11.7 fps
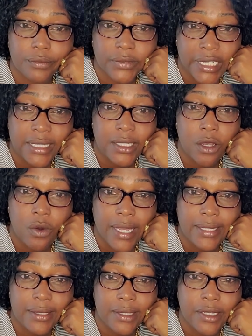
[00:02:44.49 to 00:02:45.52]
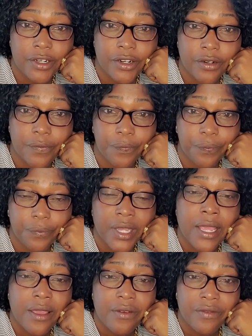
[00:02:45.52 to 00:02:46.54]
That's how I see her.
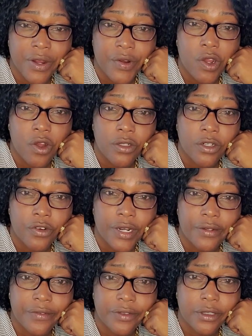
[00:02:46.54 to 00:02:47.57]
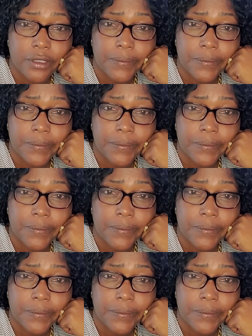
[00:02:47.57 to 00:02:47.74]
Very ungrateful.